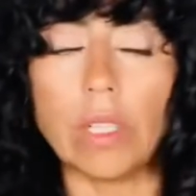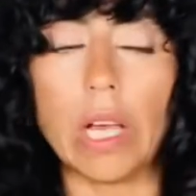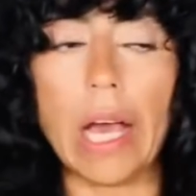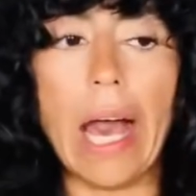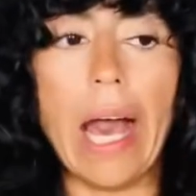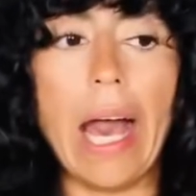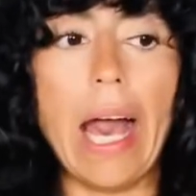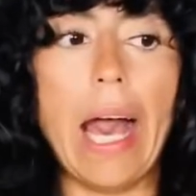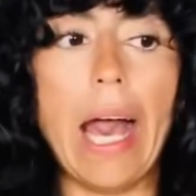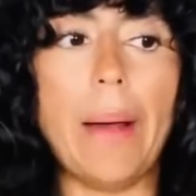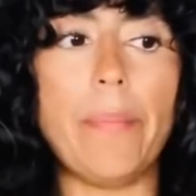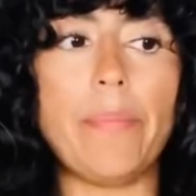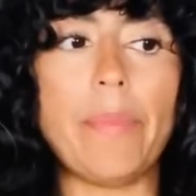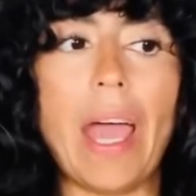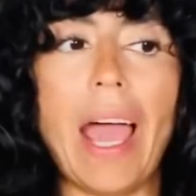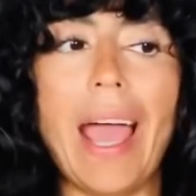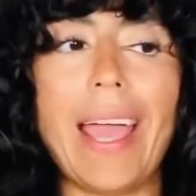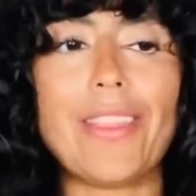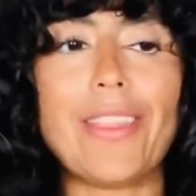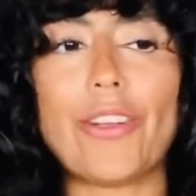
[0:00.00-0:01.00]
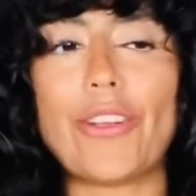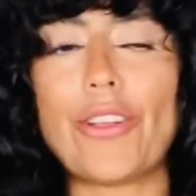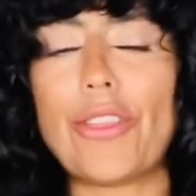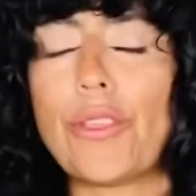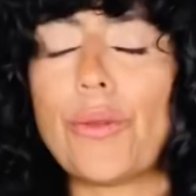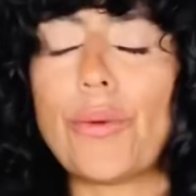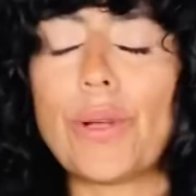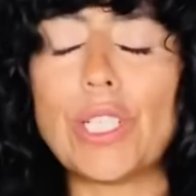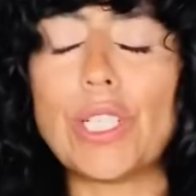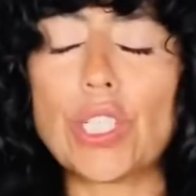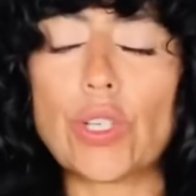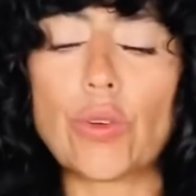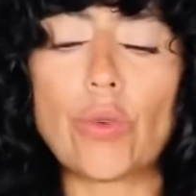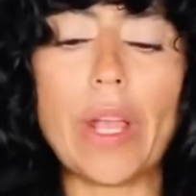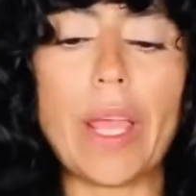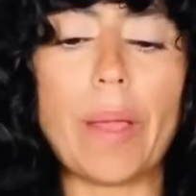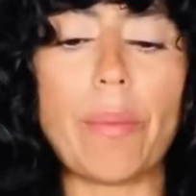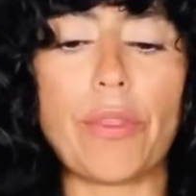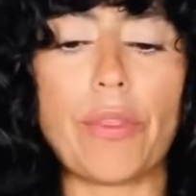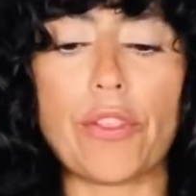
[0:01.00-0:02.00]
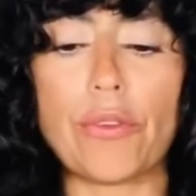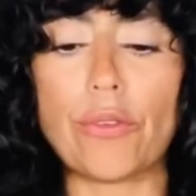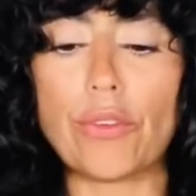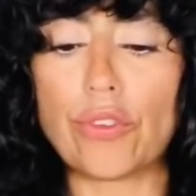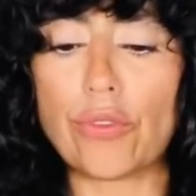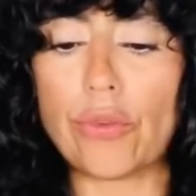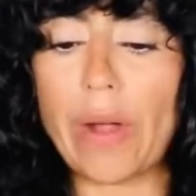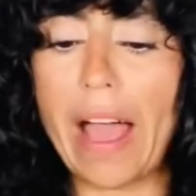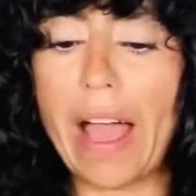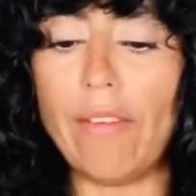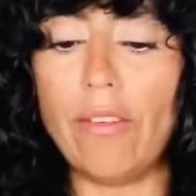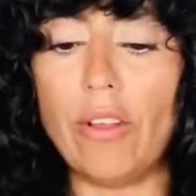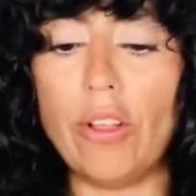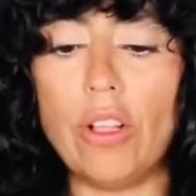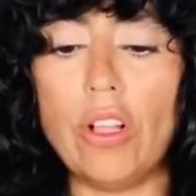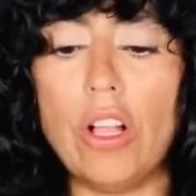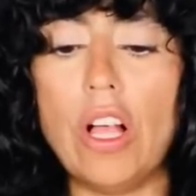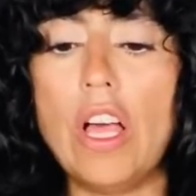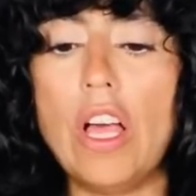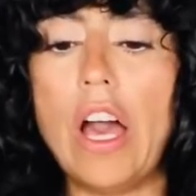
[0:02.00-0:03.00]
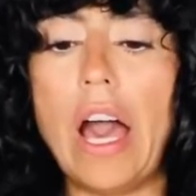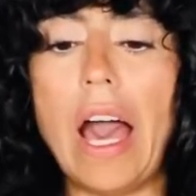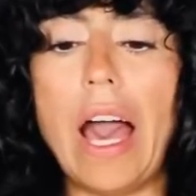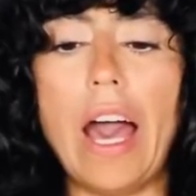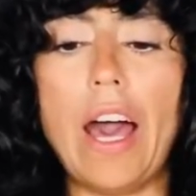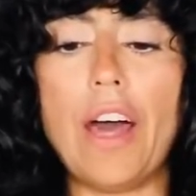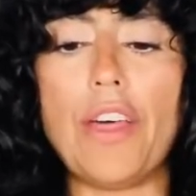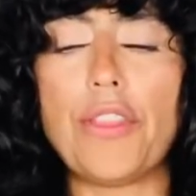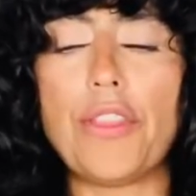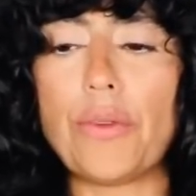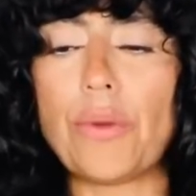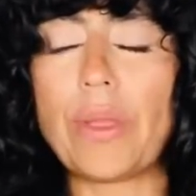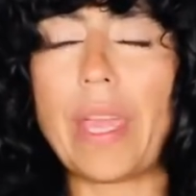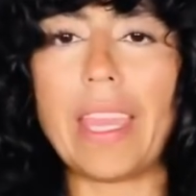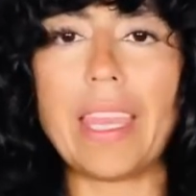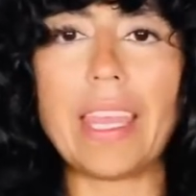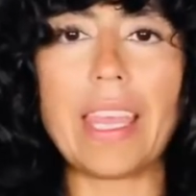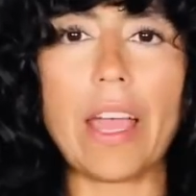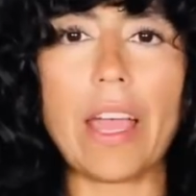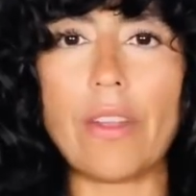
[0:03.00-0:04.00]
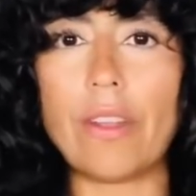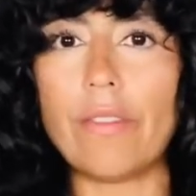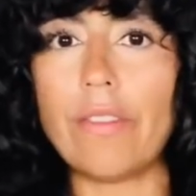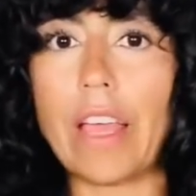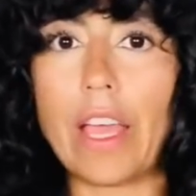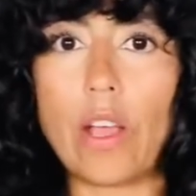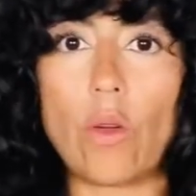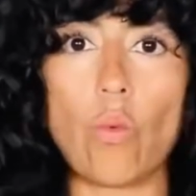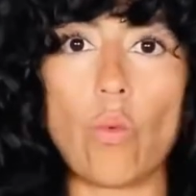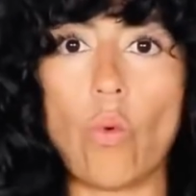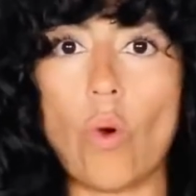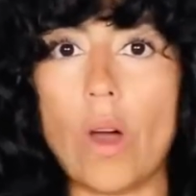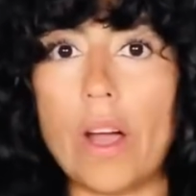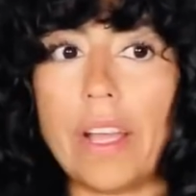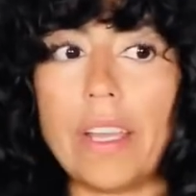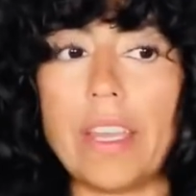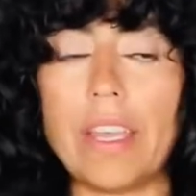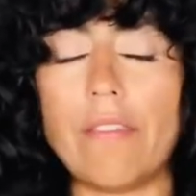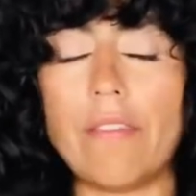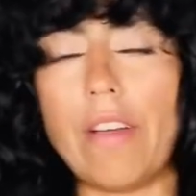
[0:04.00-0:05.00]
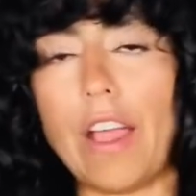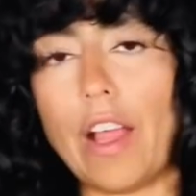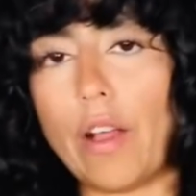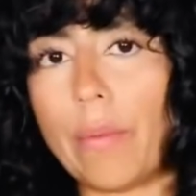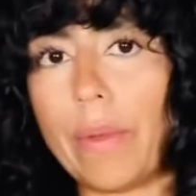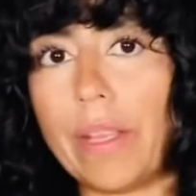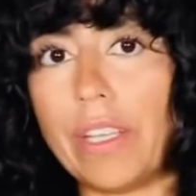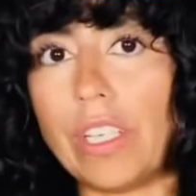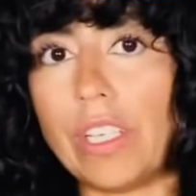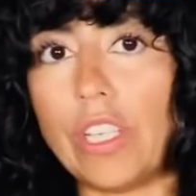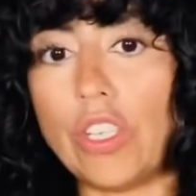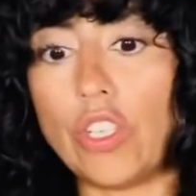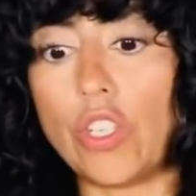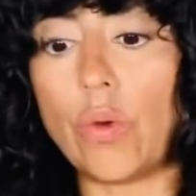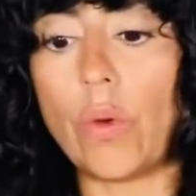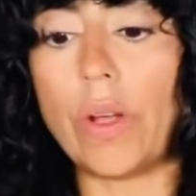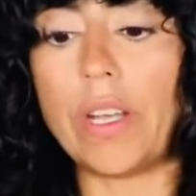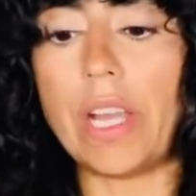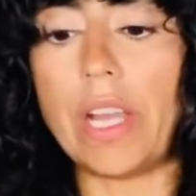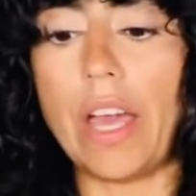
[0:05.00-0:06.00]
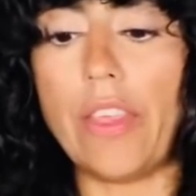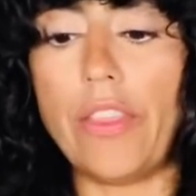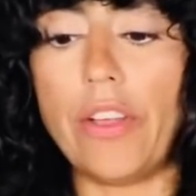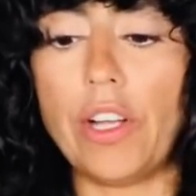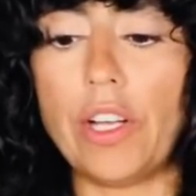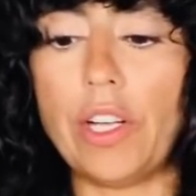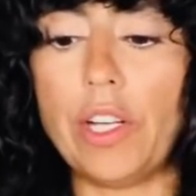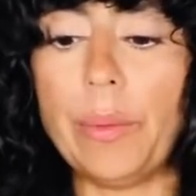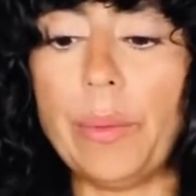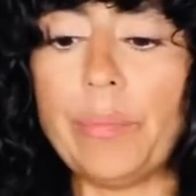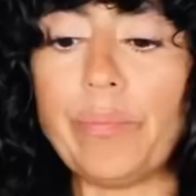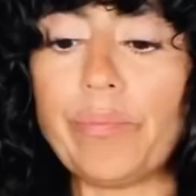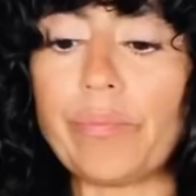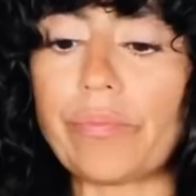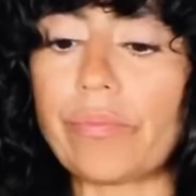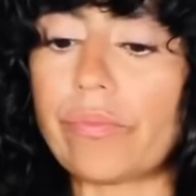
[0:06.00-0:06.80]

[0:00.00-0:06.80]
either through a trip, through travel, through getting out of like one environment into another,